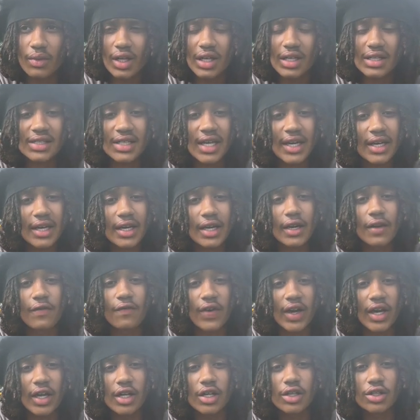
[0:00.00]
taking
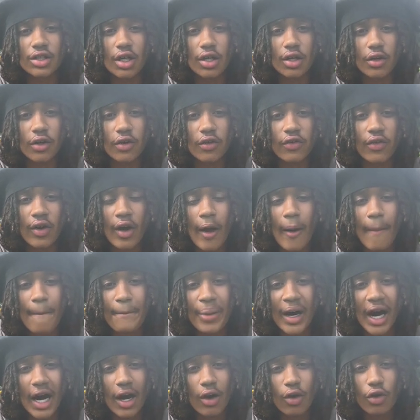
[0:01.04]
advantage of
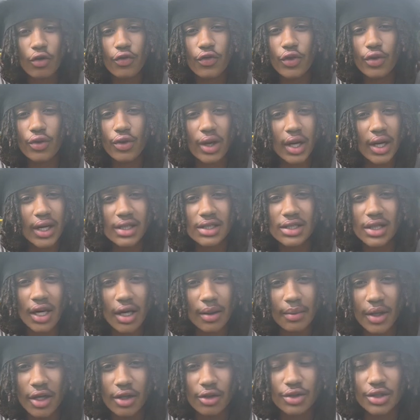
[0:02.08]
powerful
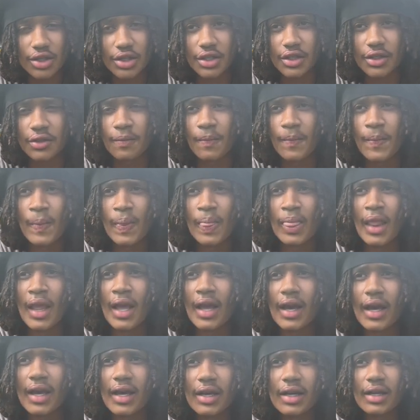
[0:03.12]
nighttime energy,
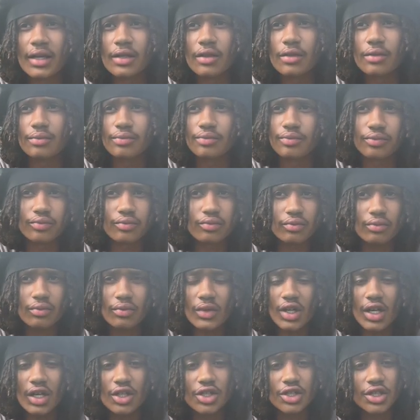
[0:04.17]
and
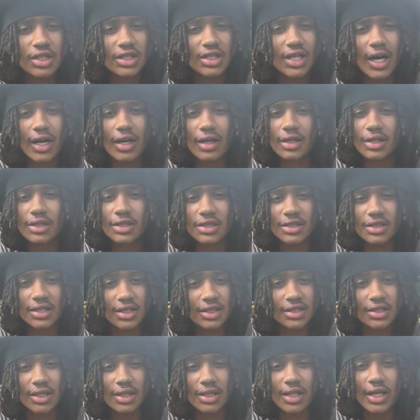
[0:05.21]
just how to
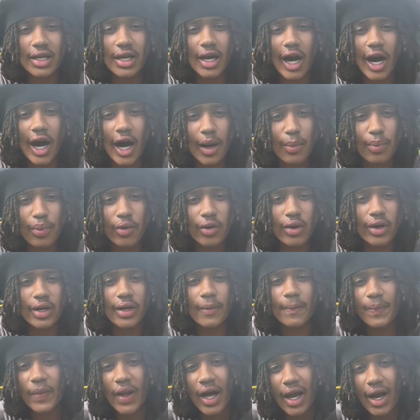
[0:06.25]
consistently
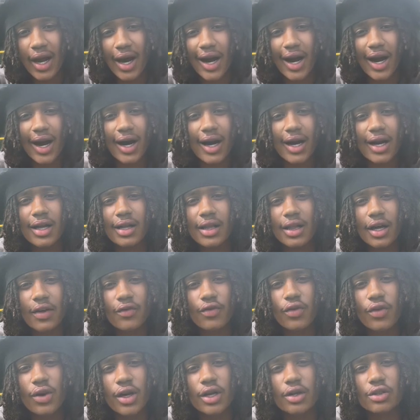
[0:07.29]
operate at a high
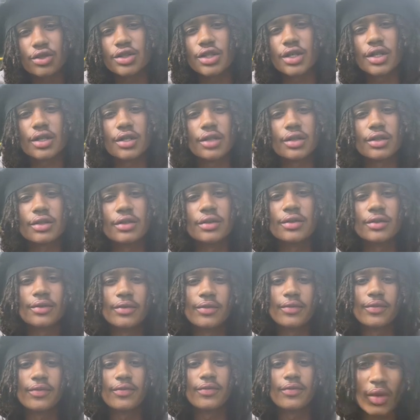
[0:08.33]
level energetically.
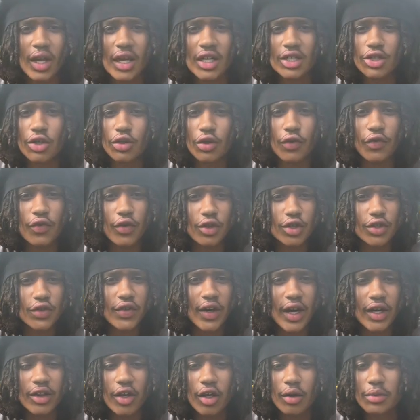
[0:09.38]
And so the first
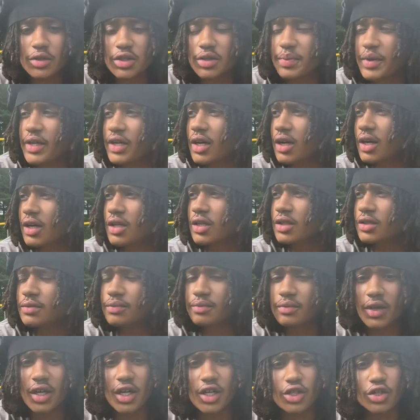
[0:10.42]
factor I'm gonna speak on
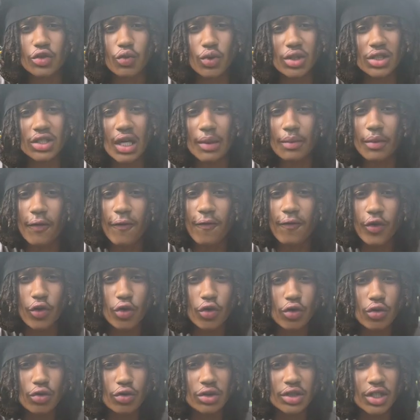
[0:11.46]
is what type of
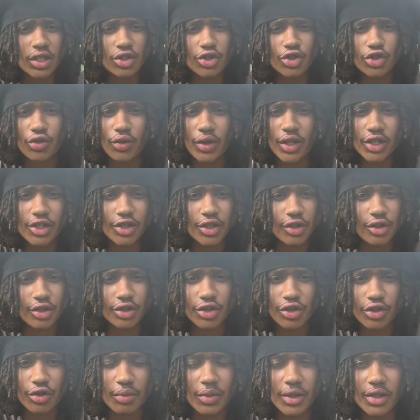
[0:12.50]
foods and drinks you're
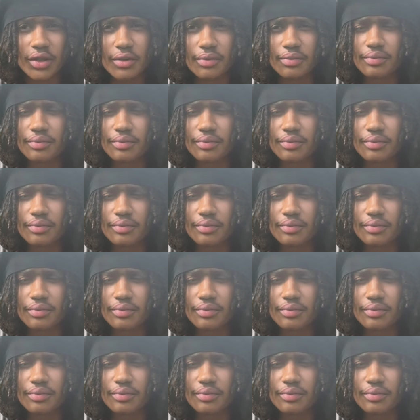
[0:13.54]
consuming,